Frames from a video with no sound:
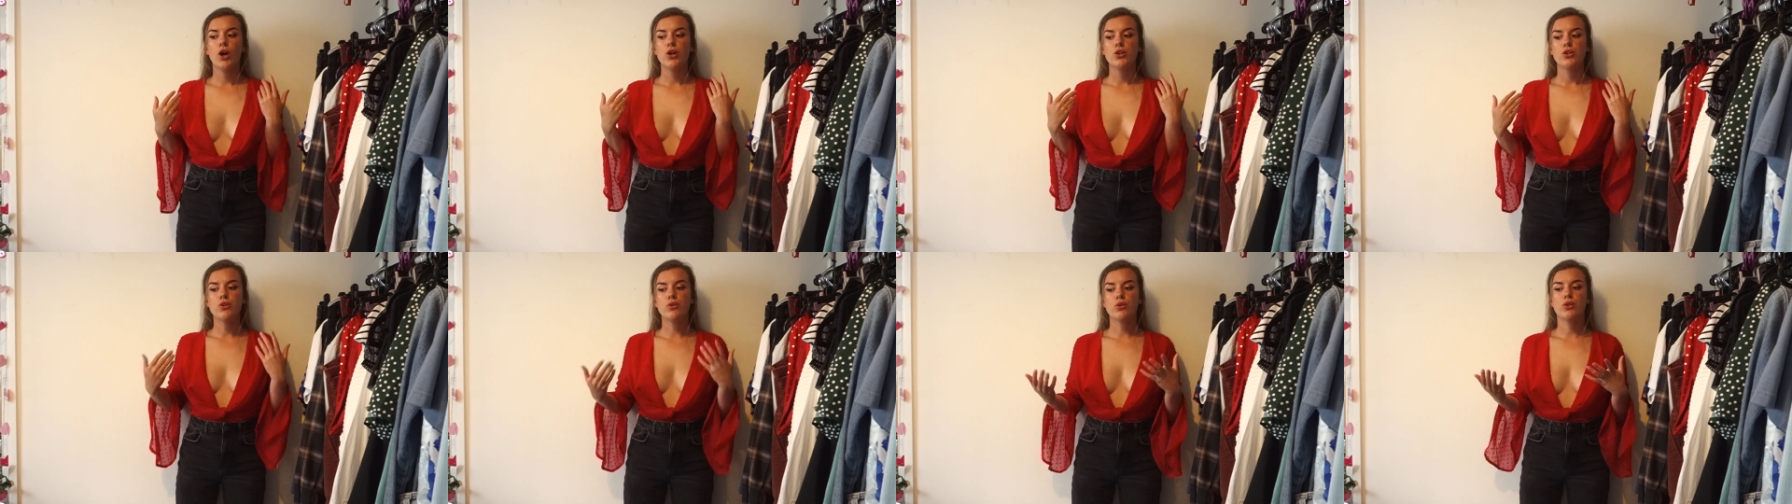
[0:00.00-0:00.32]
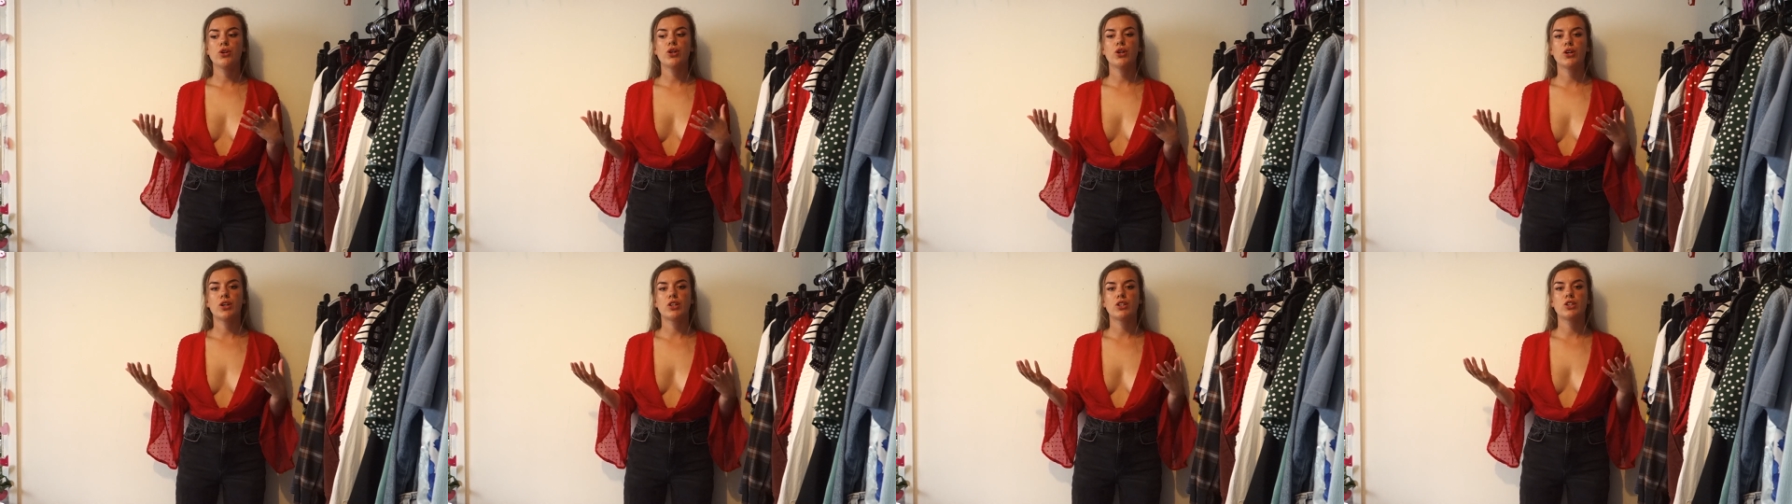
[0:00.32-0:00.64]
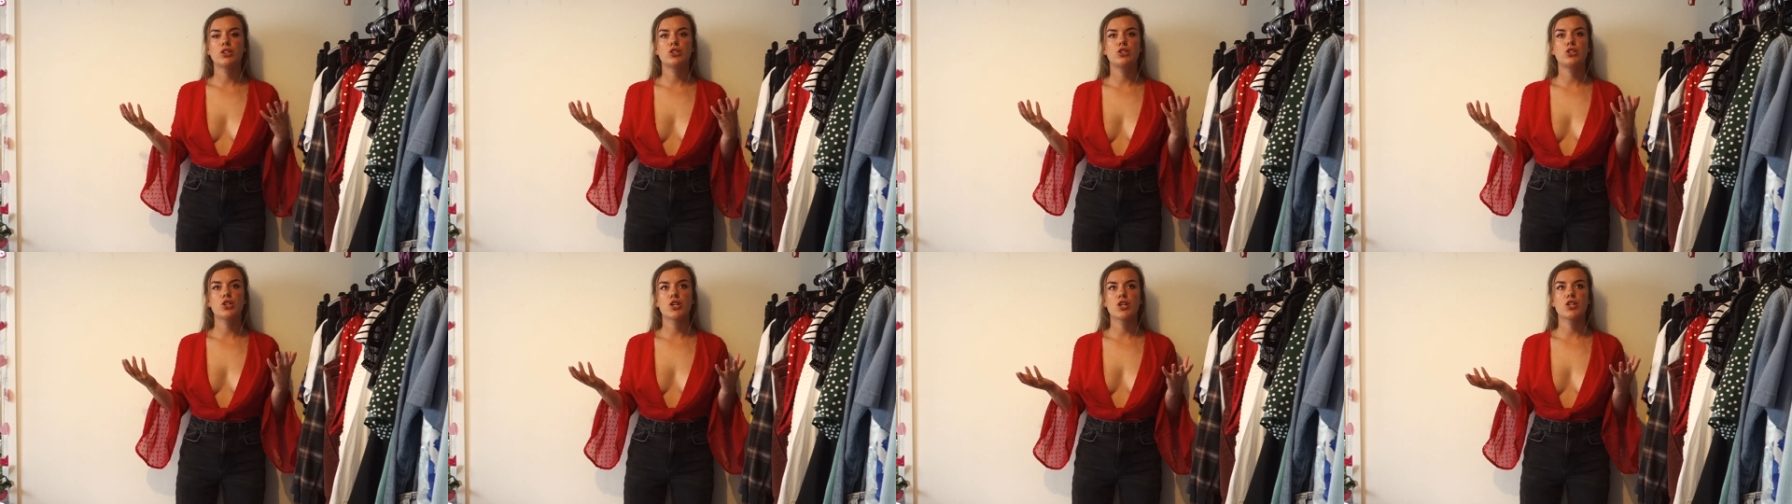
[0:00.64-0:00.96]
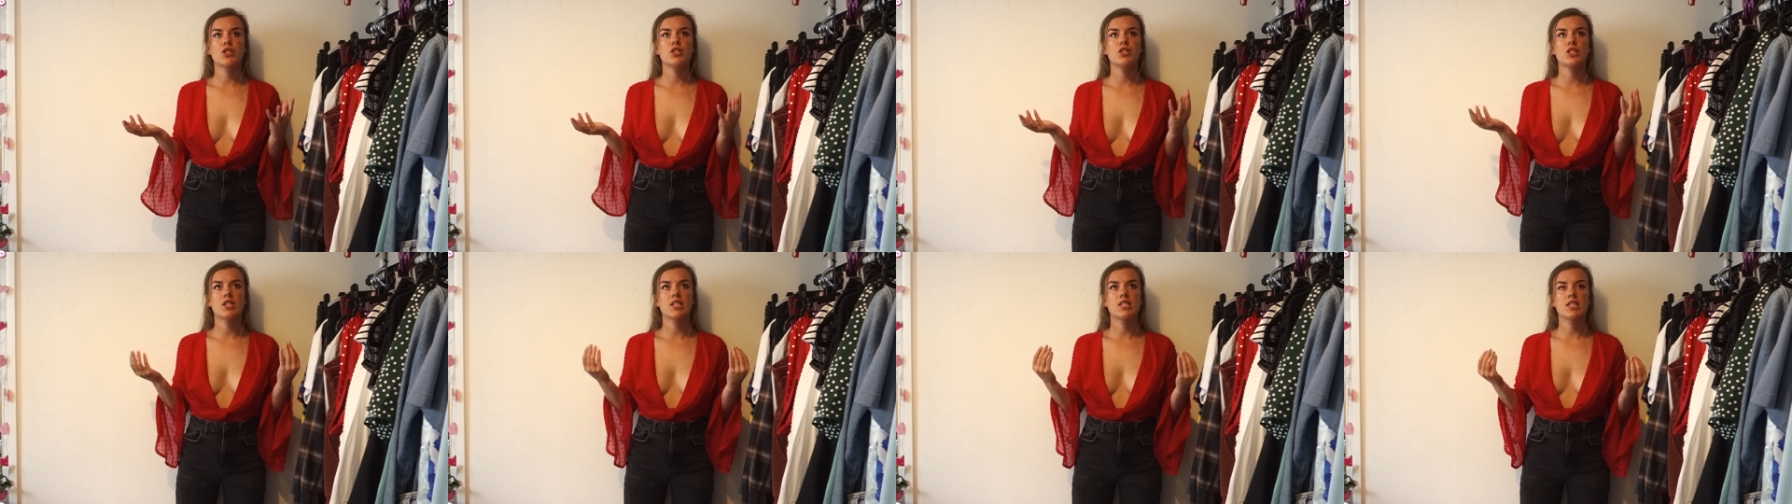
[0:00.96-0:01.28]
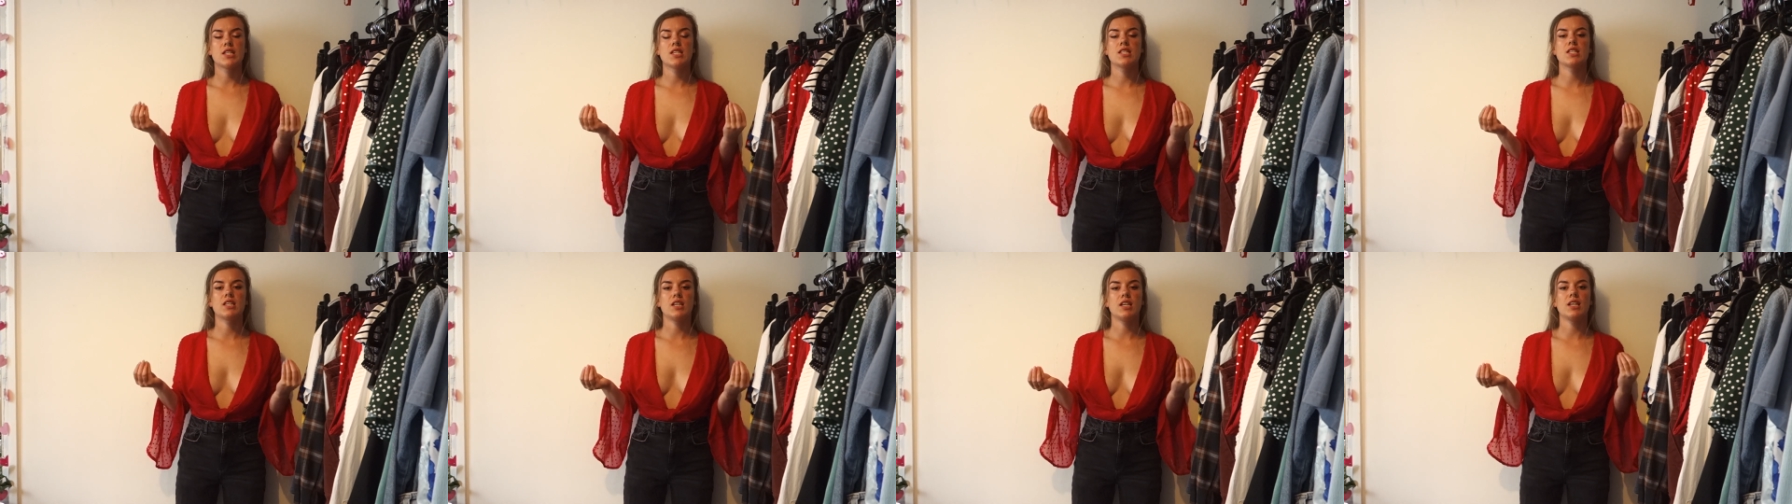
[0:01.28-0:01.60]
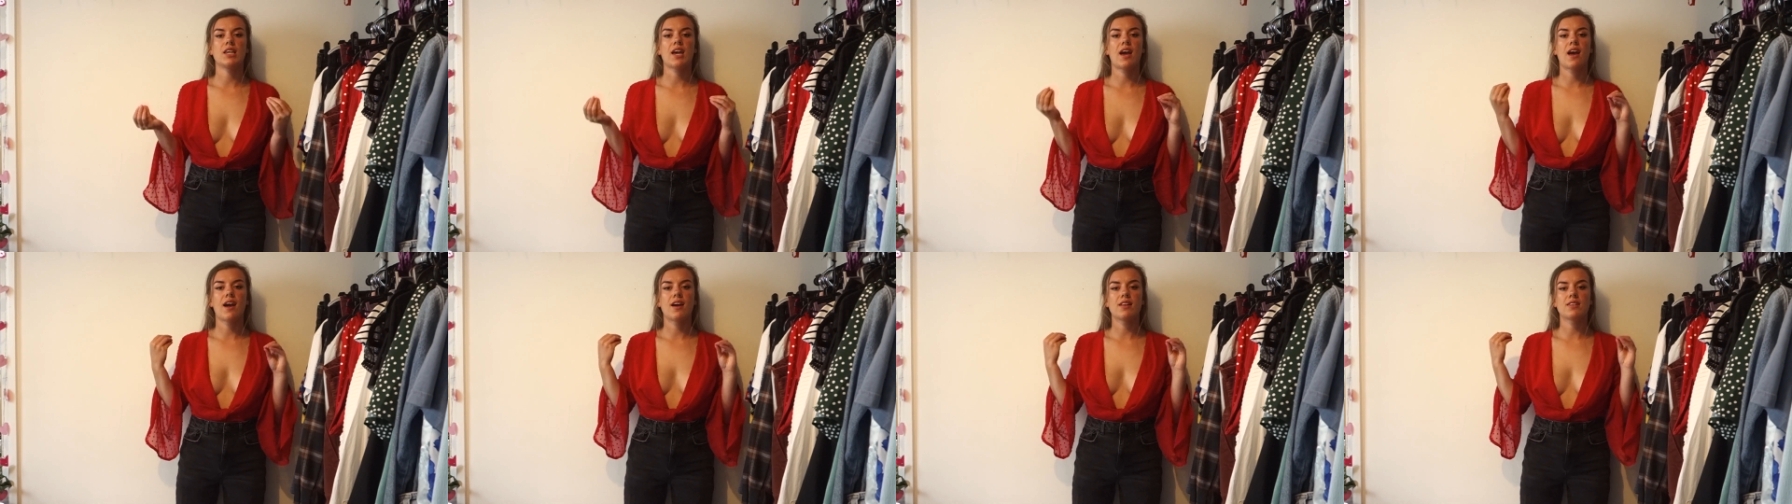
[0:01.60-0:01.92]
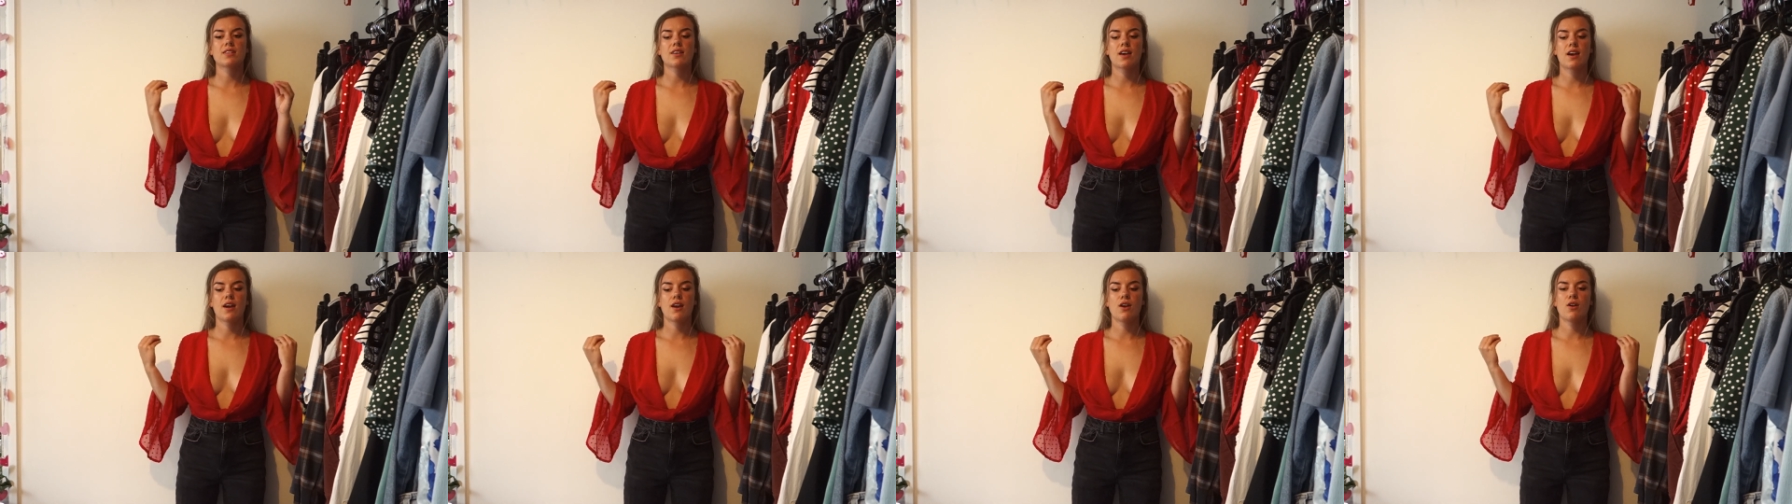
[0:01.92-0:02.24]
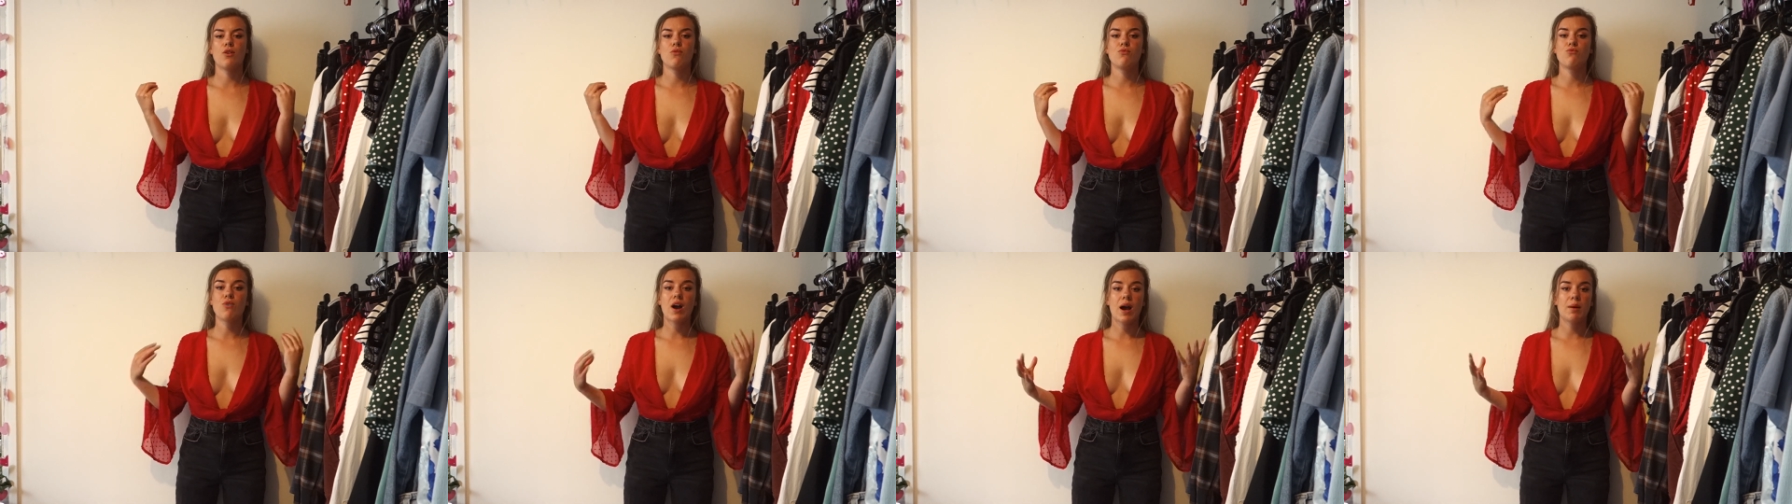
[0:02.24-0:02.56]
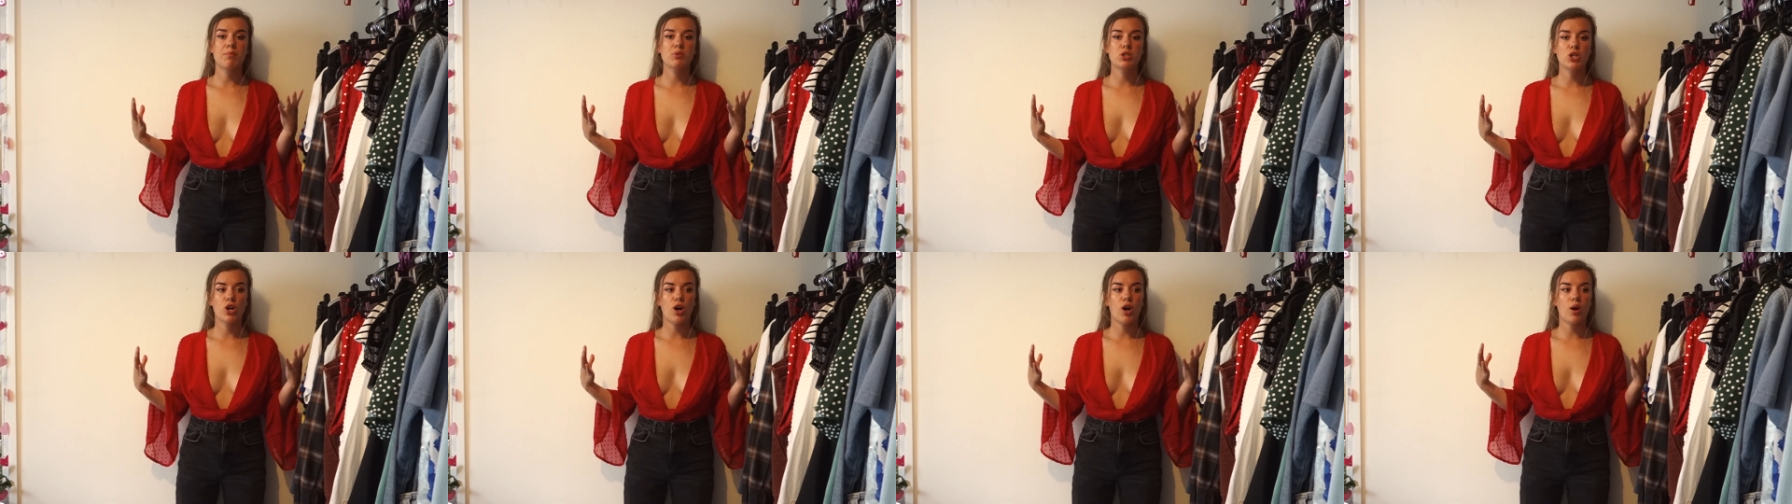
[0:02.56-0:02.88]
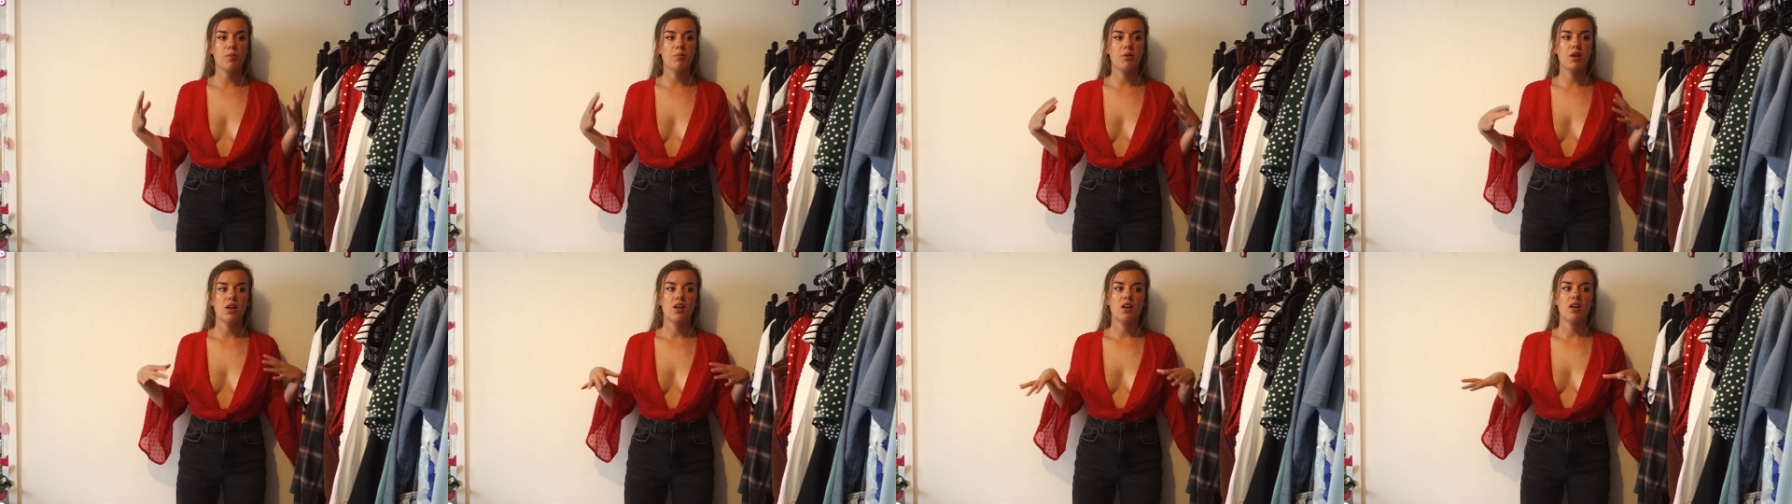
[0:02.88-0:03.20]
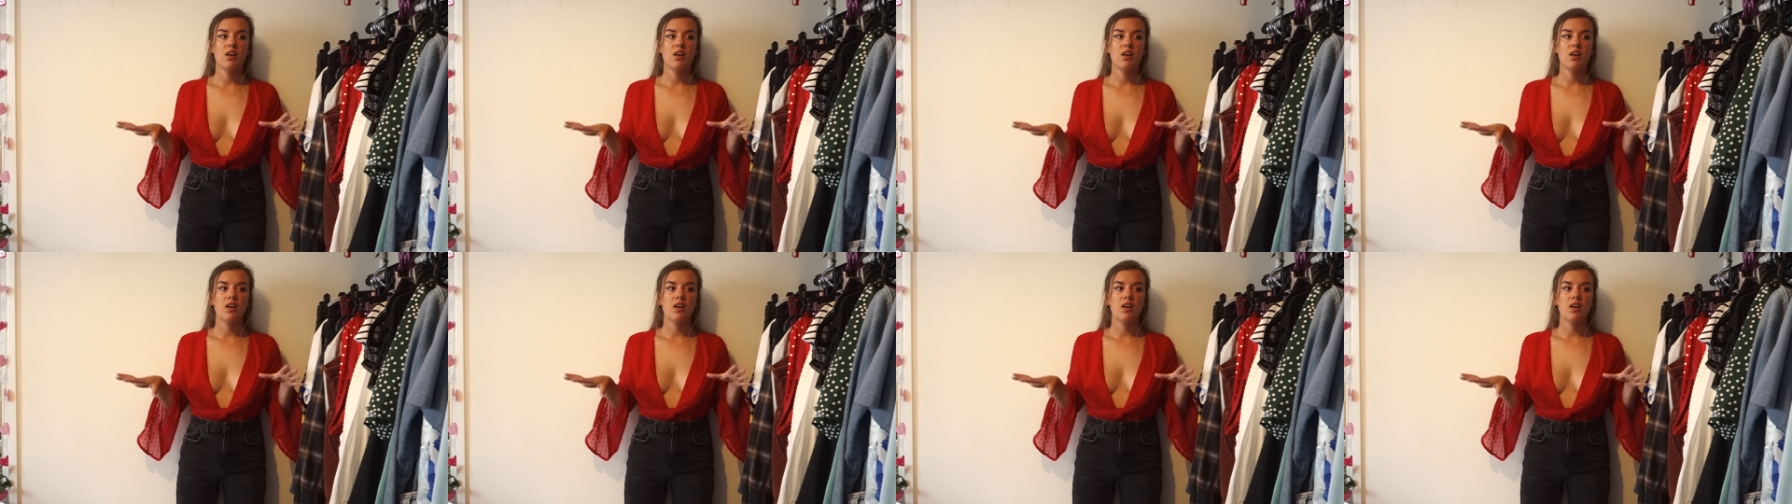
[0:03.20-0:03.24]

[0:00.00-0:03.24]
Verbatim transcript: you could just as easily get a wrap top